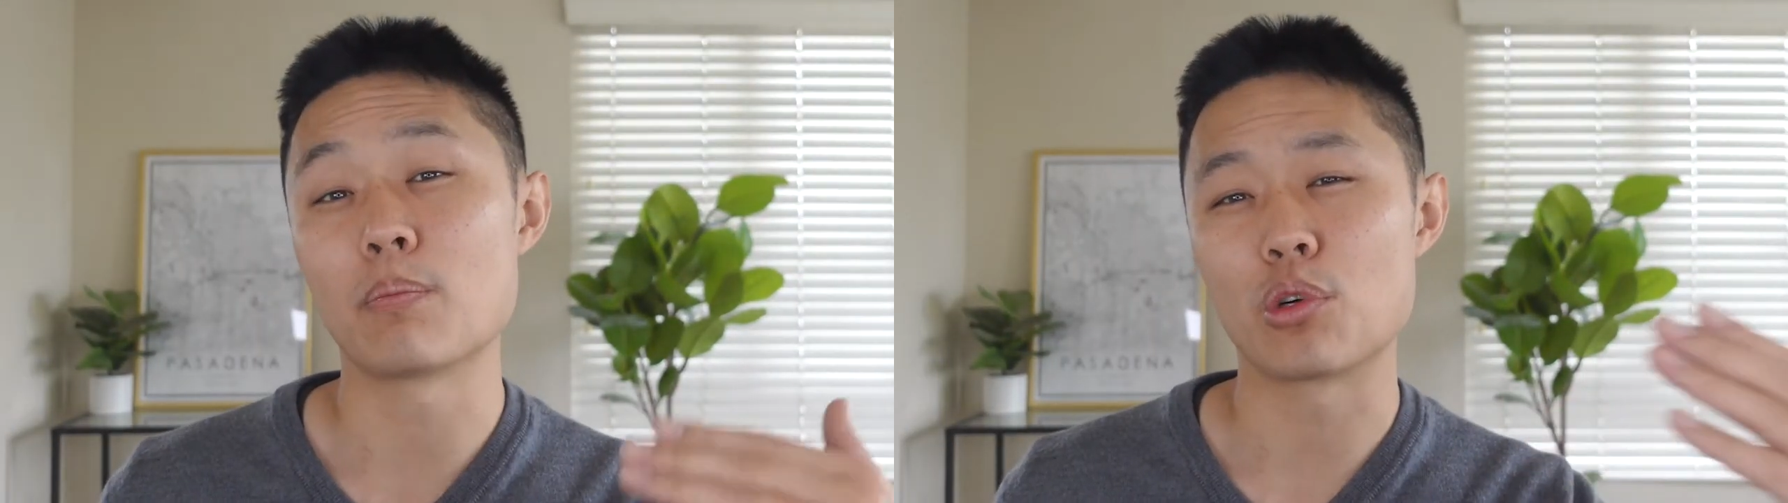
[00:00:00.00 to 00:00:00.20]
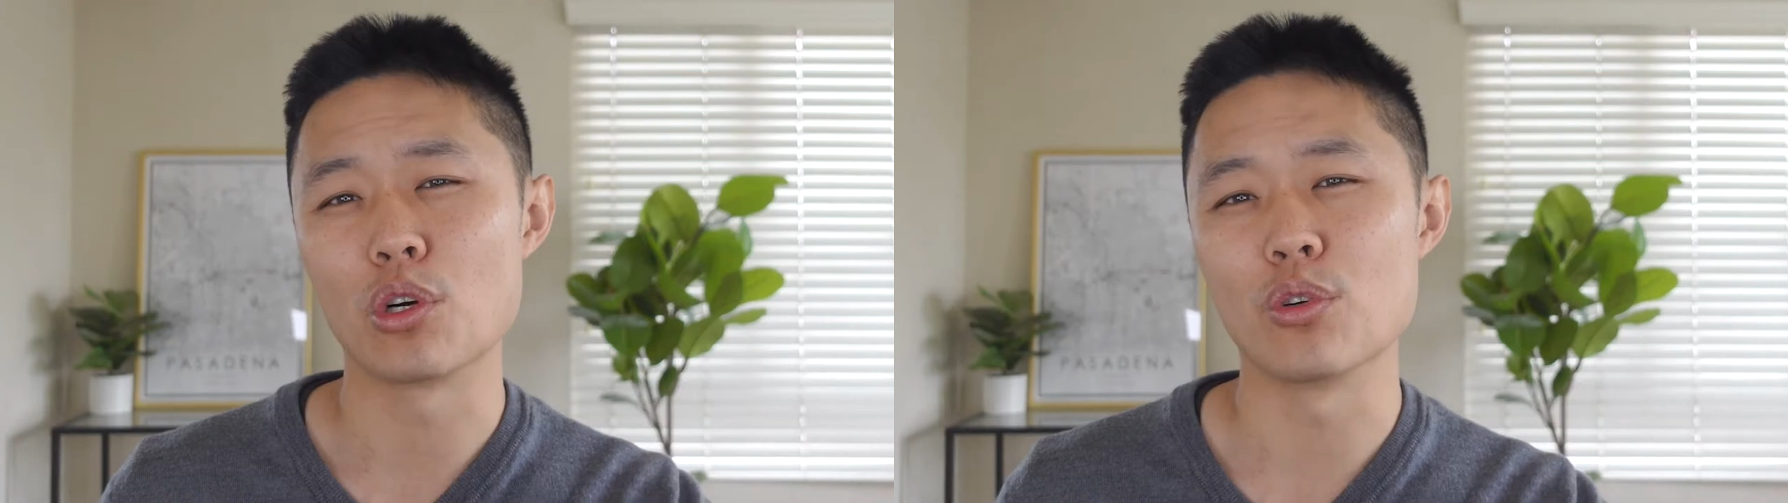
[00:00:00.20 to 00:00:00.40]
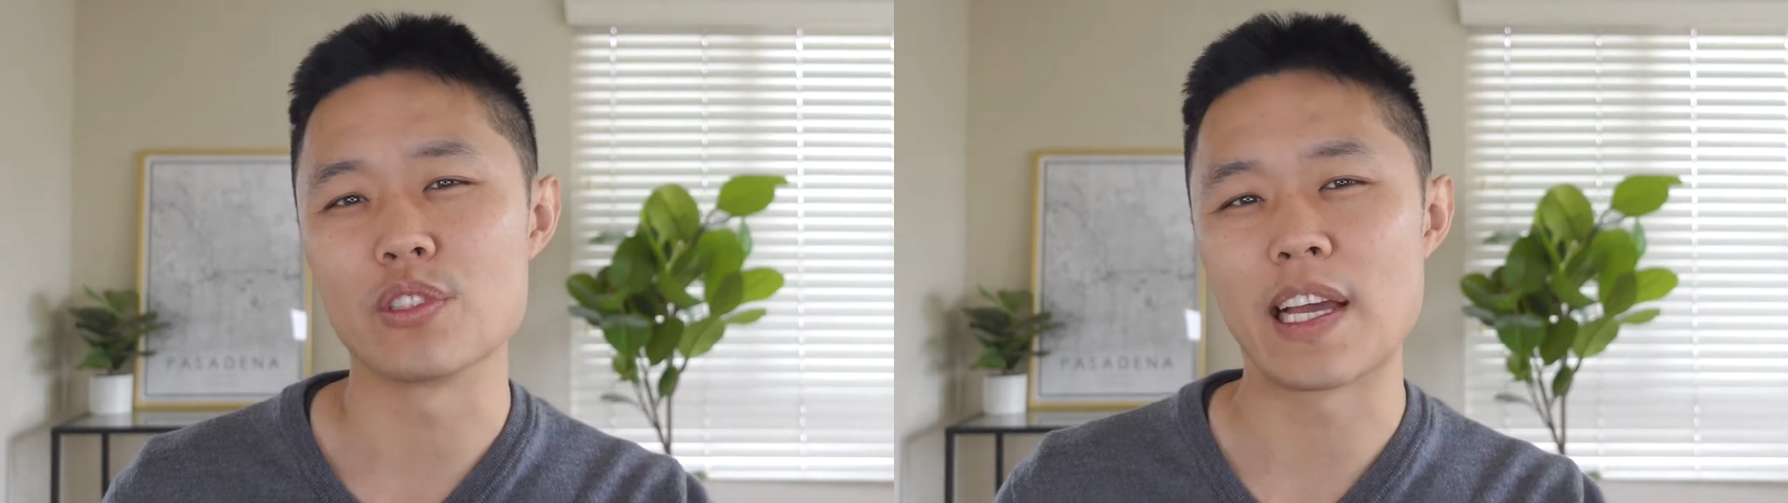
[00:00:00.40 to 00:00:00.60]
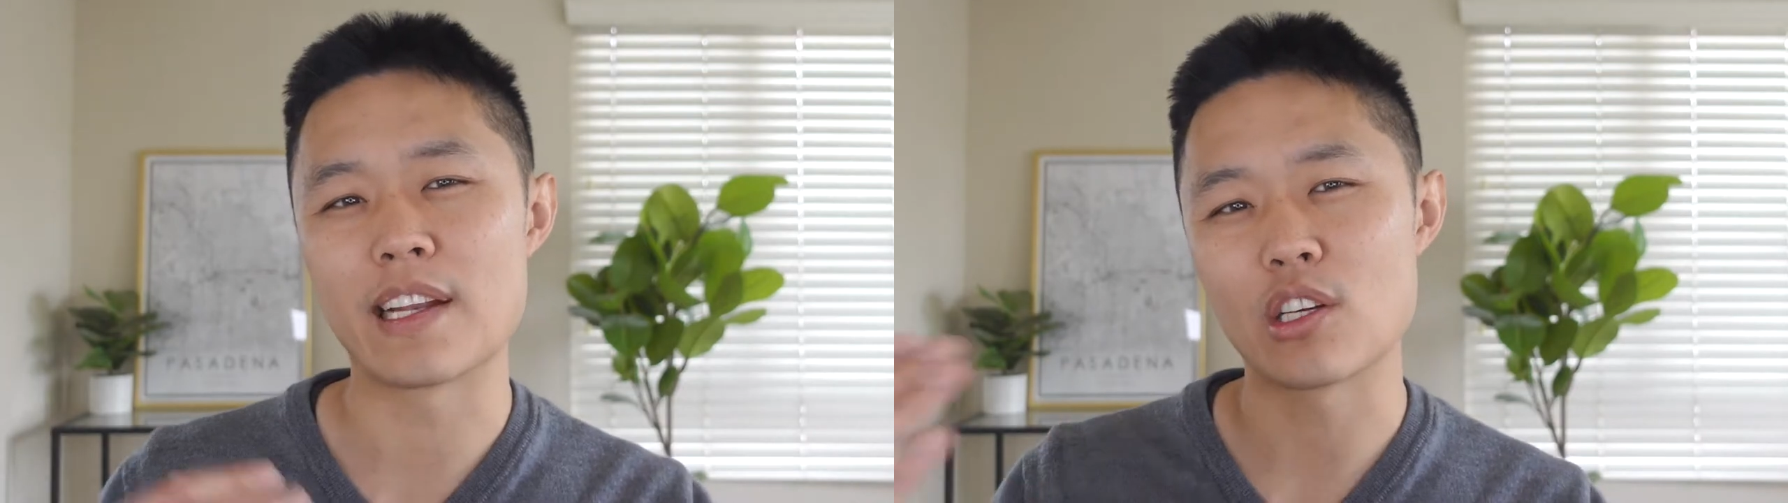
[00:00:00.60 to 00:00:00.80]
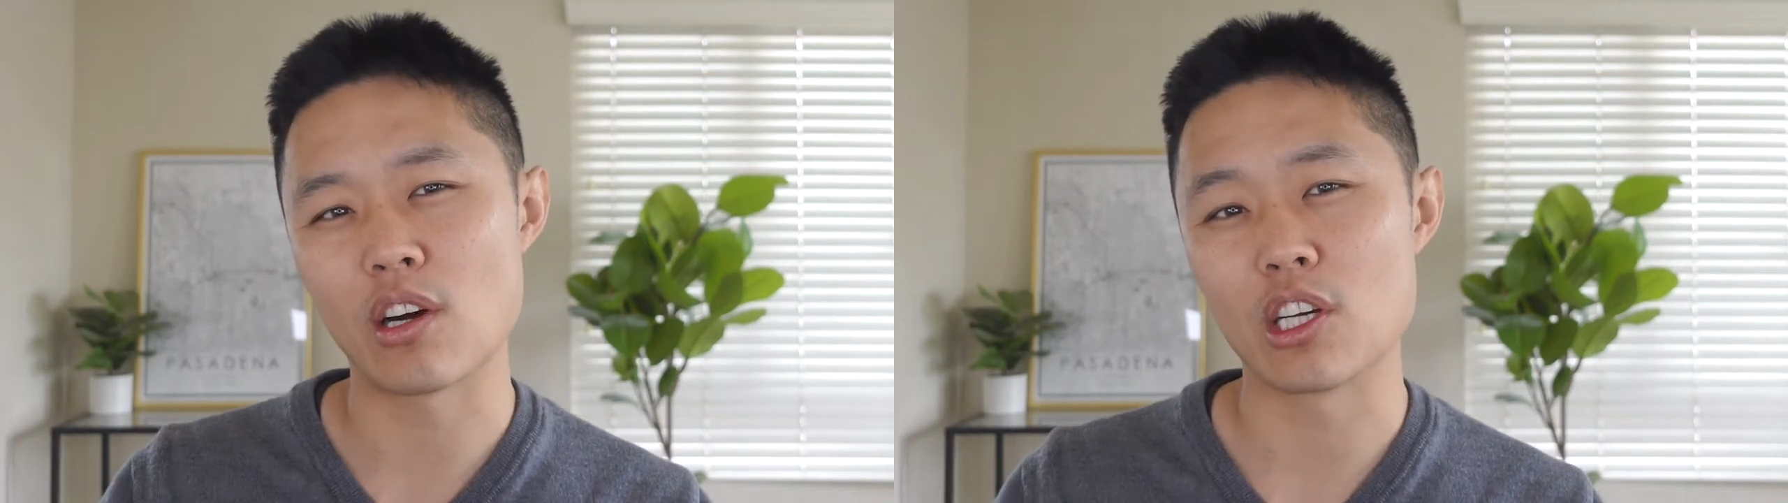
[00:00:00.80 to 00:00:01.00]
pros
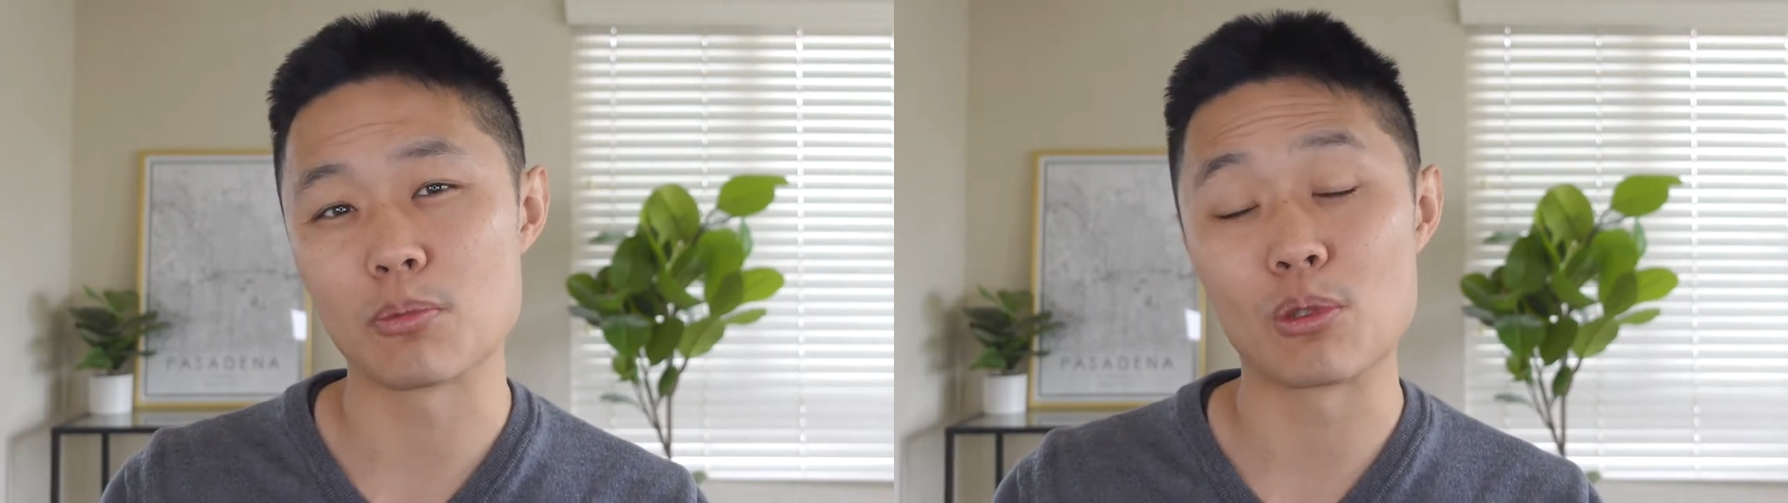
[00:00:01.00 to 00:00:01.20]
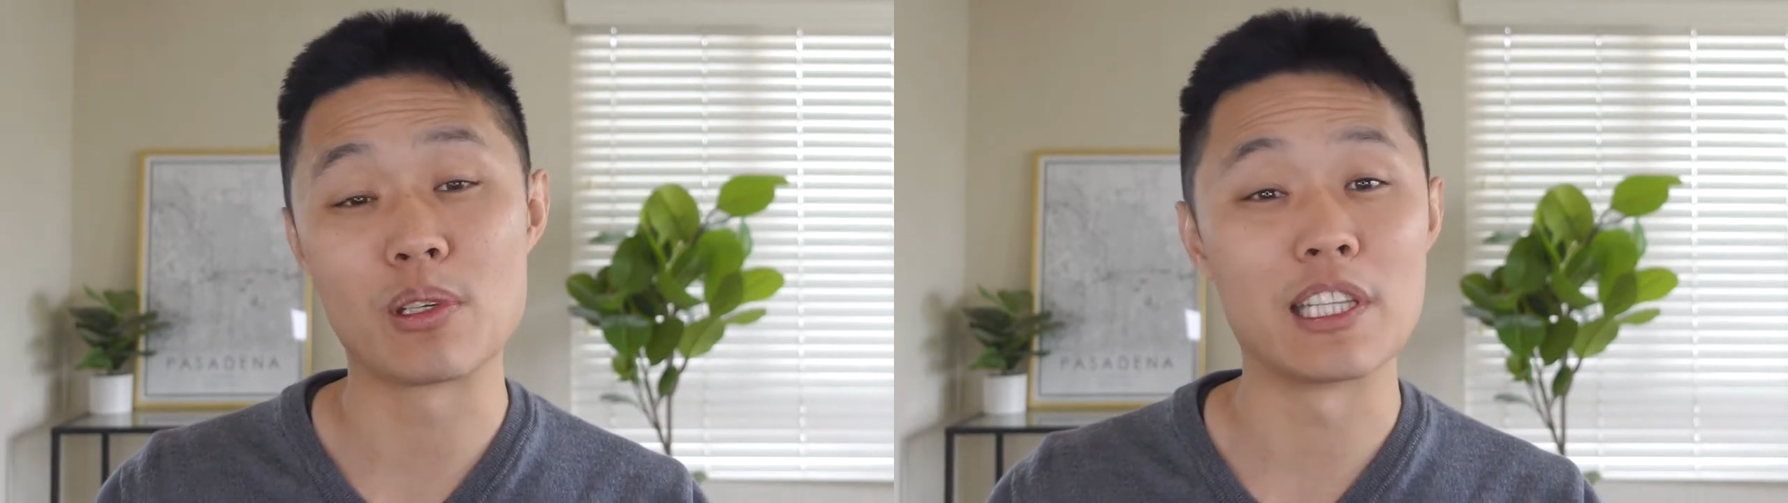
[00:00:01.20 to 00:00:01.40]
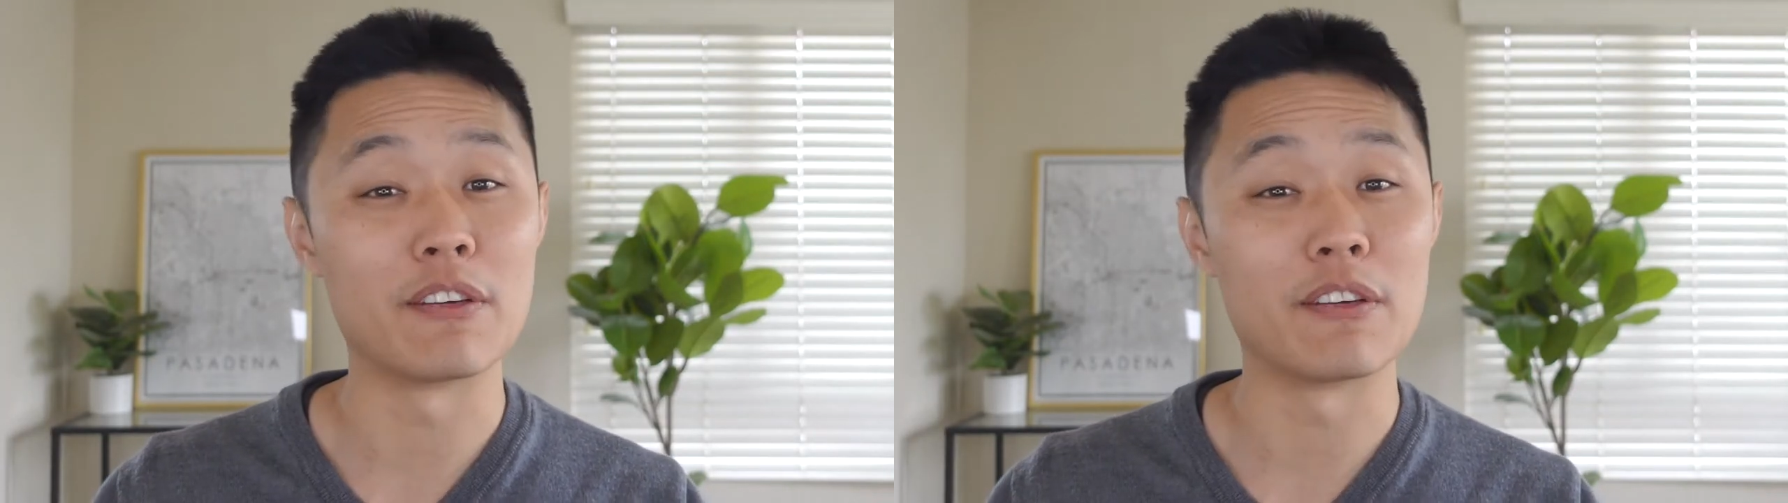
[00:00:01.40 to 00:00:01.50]
and cons between